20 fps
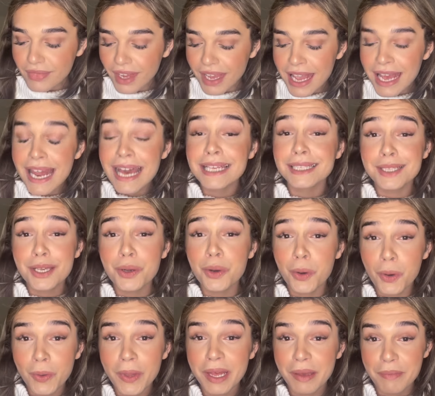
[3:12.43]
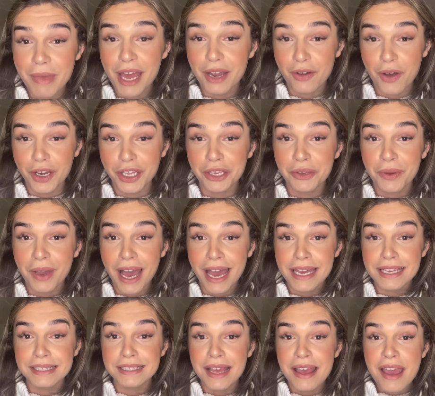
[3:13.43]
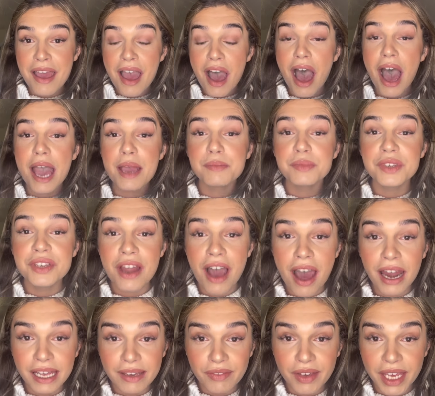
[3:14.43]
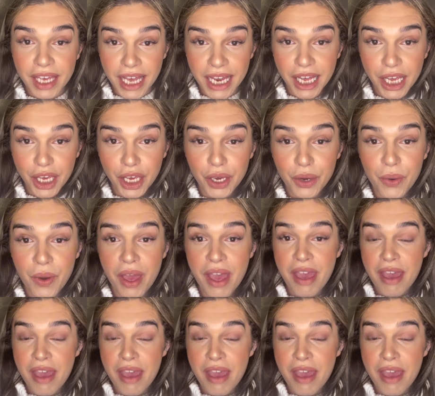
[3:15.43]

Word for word: it has a cooling button on it, you guys. I'm not even kidding you.